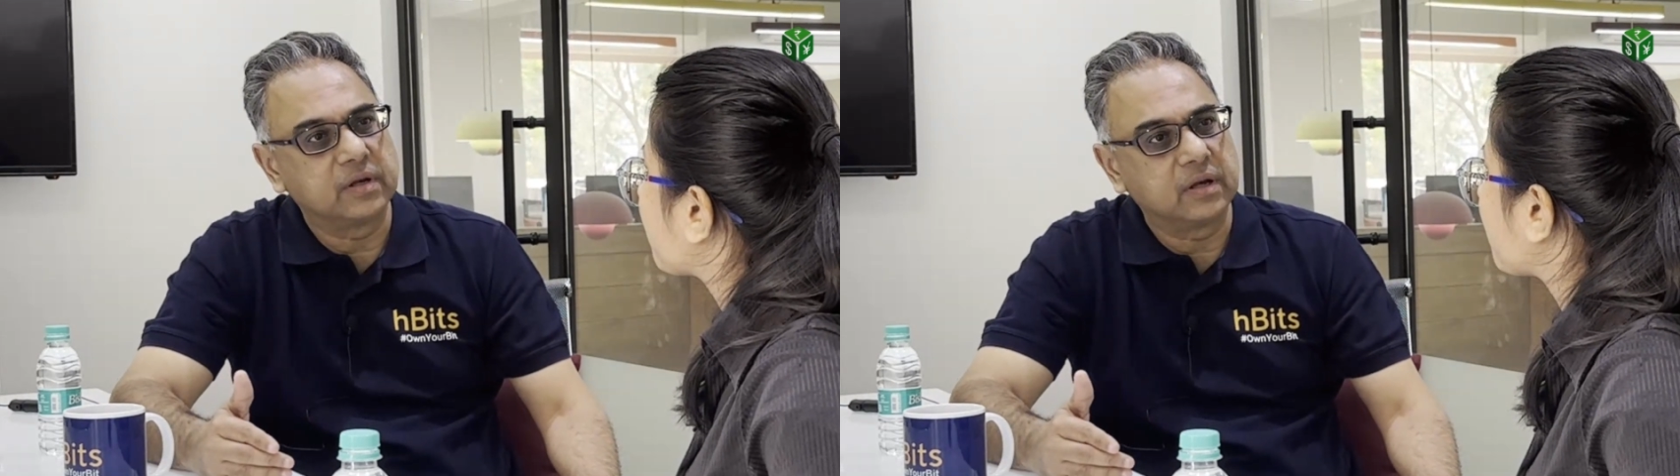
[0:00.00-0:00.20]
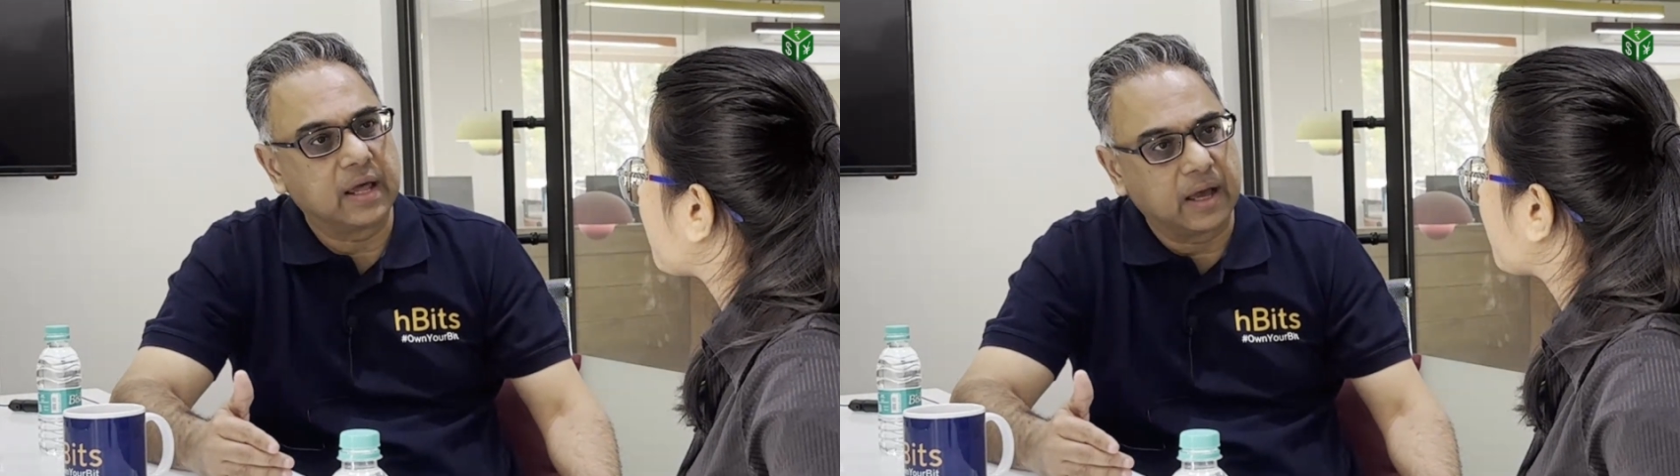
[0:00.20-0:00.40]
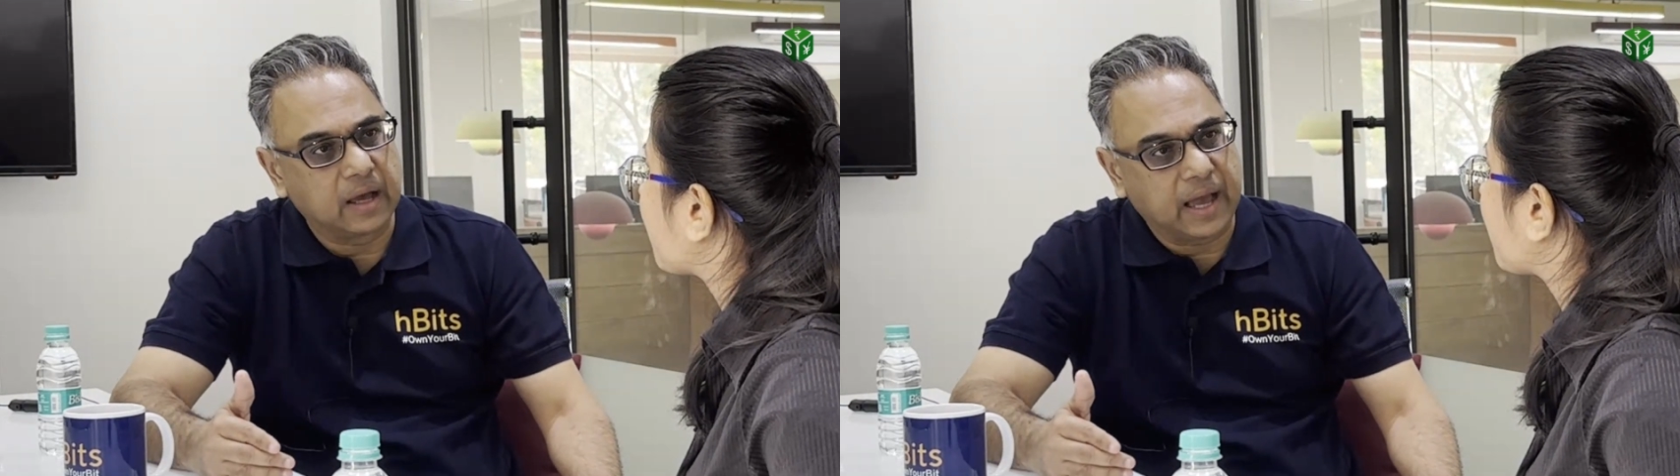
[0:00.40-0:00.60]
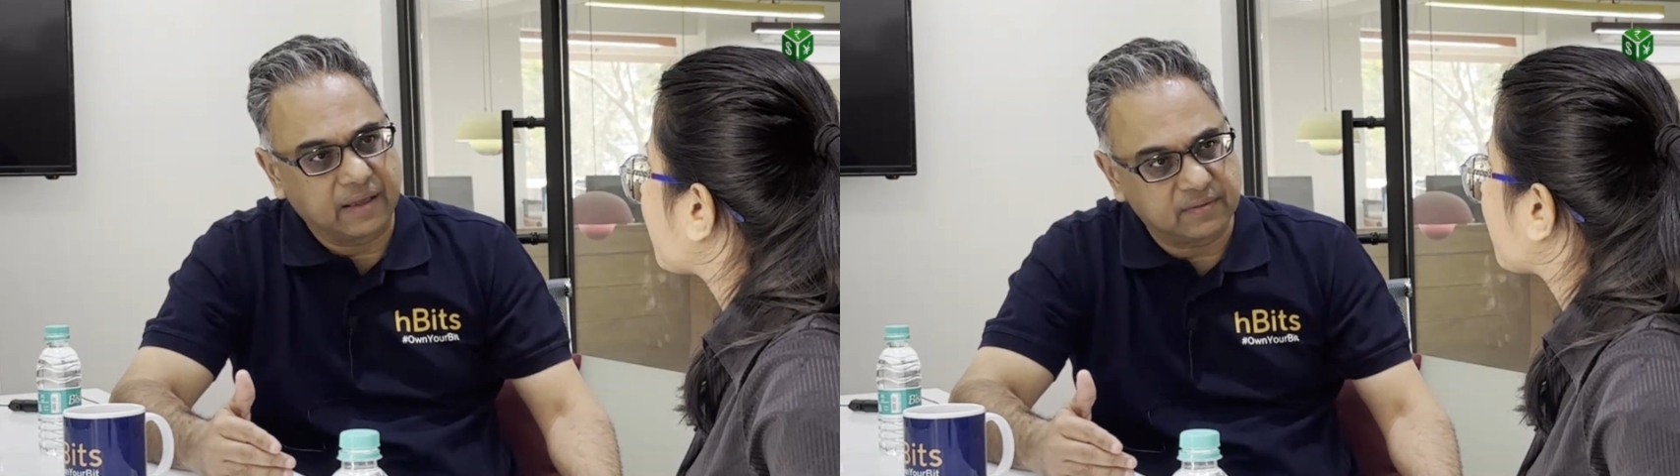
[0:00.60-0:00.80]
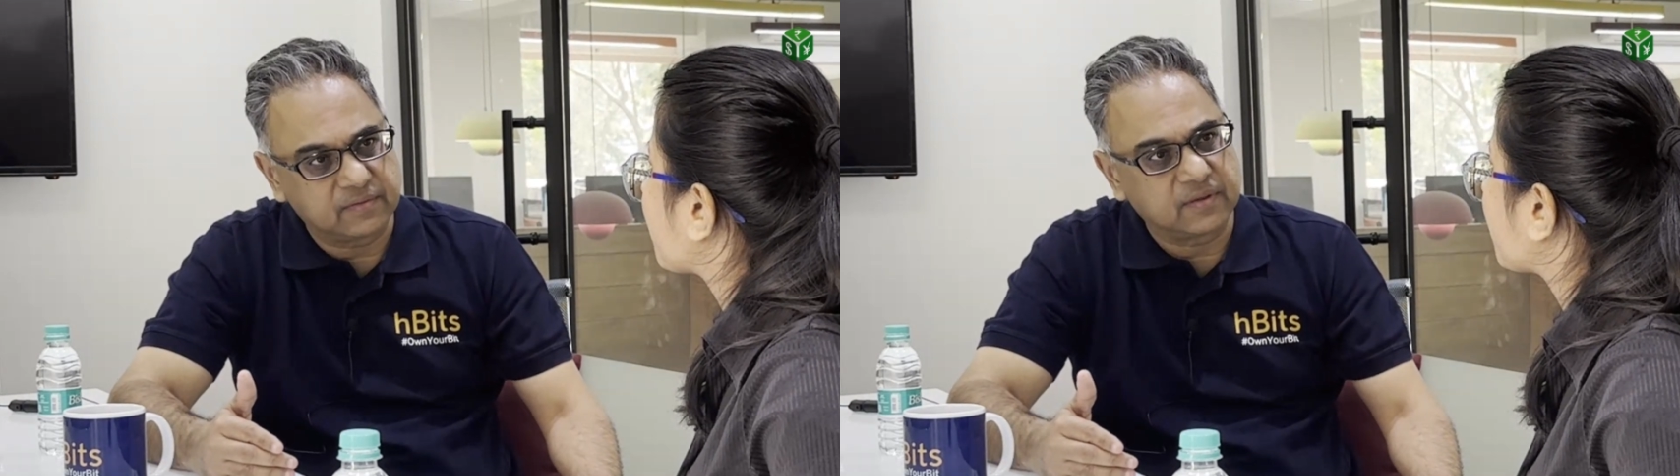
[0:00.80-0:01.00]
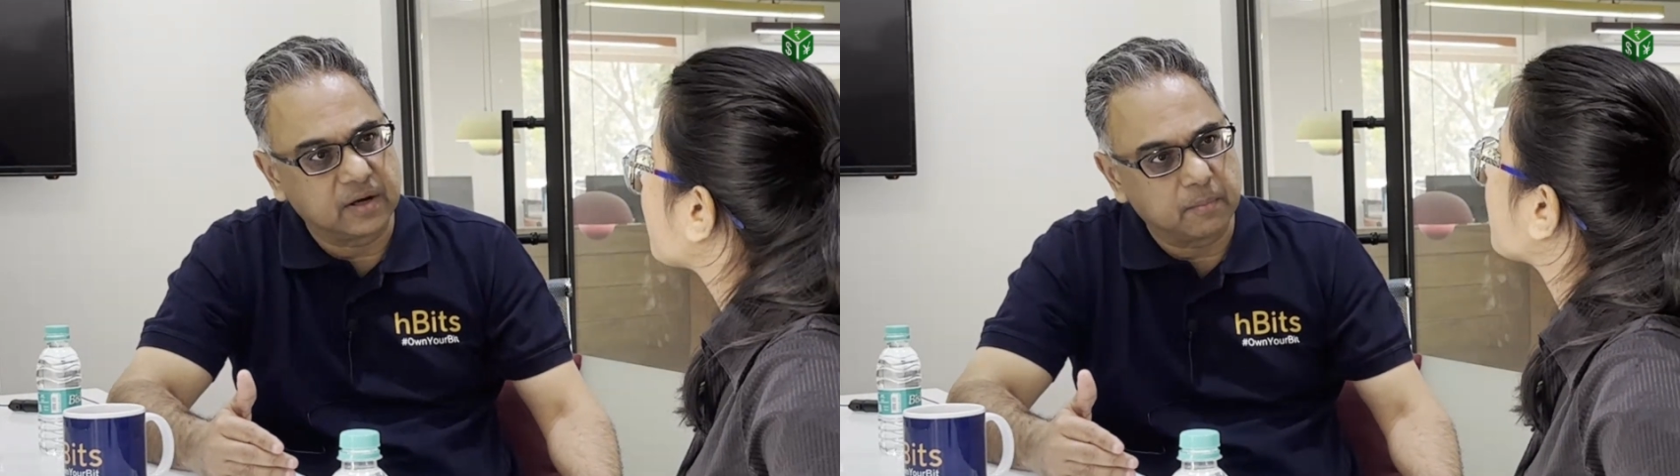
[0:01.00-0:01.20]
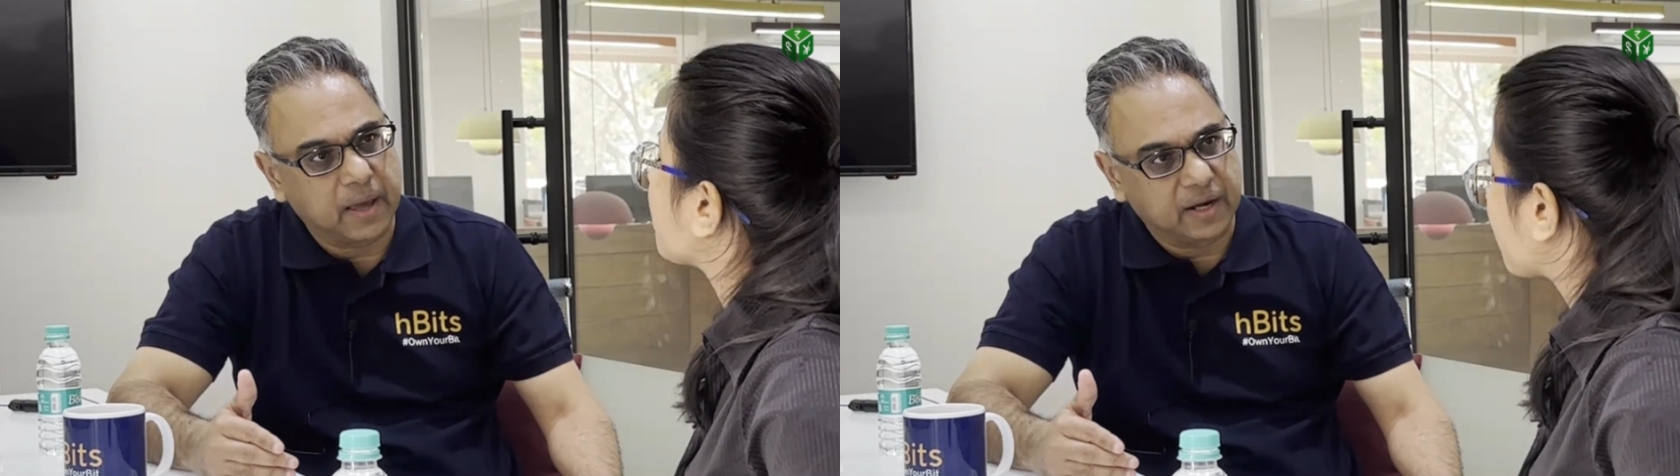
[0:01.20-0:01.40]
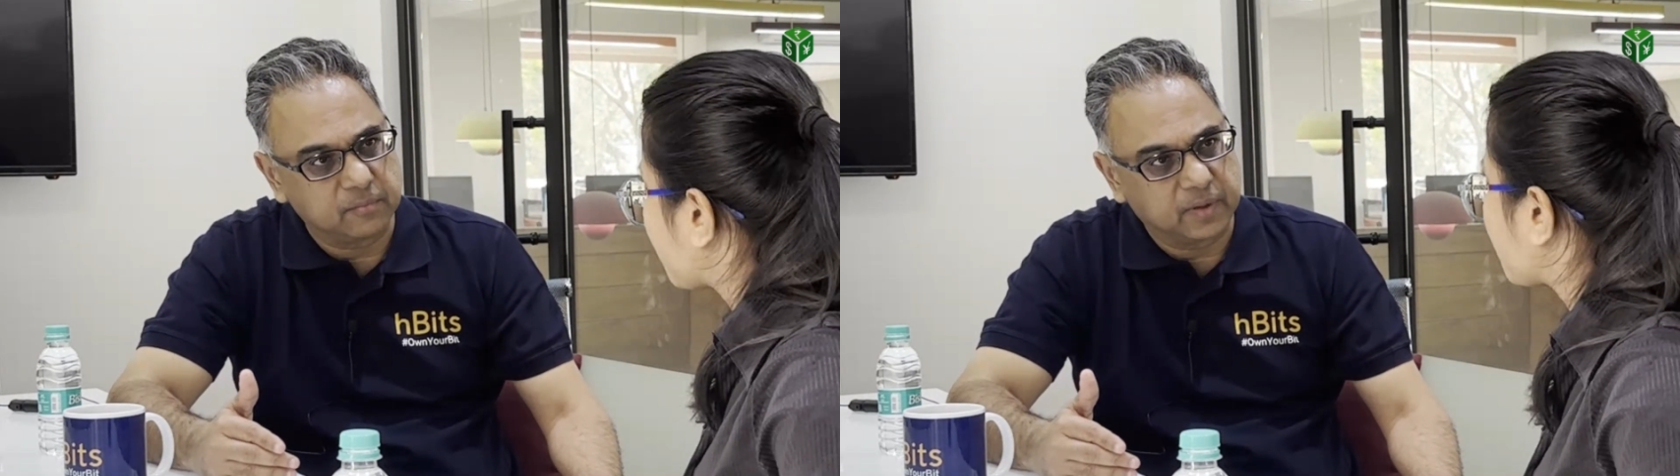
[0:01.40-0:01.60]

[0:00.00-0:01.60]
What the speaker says: assets under management,